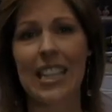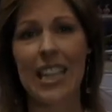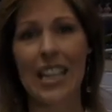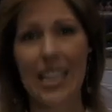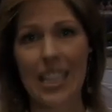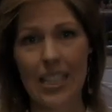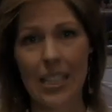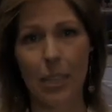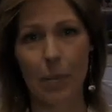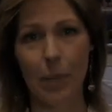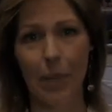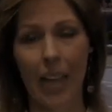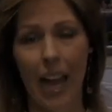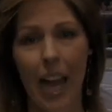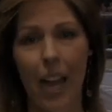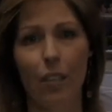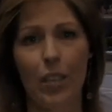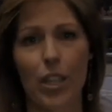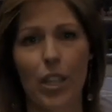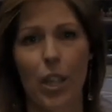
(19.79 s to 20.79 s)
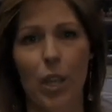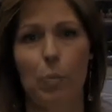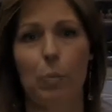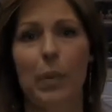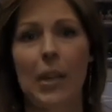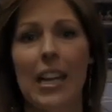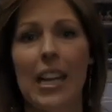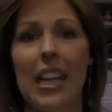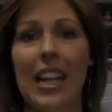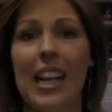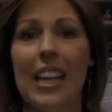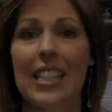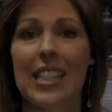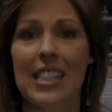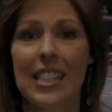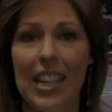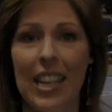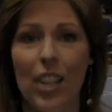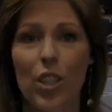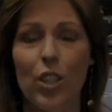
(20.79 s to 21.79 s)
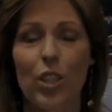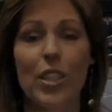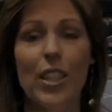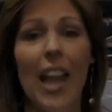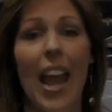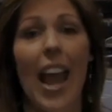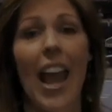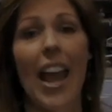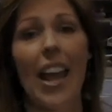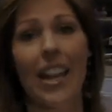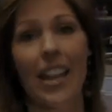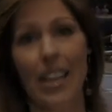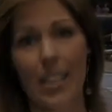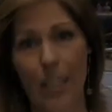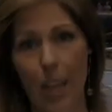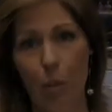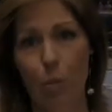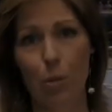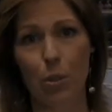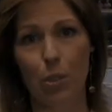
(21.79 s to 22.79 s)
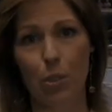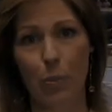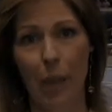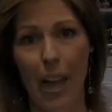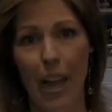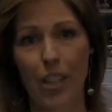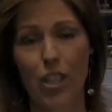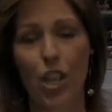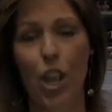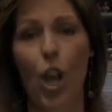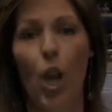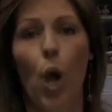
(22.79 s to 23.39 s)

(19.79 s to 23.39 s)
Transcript: Istomin having to compete in a singles and a doubles match.